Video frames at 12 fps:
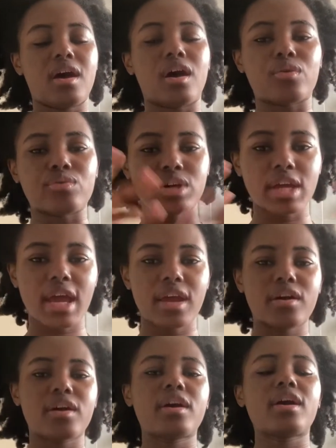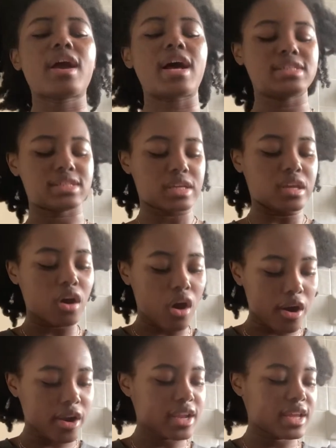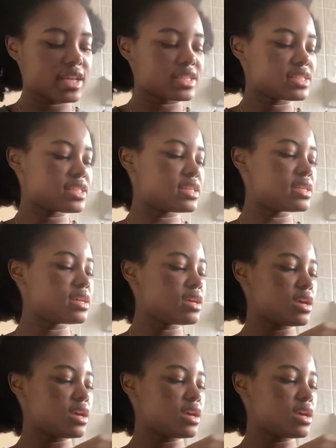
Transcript: a creator, as an artist.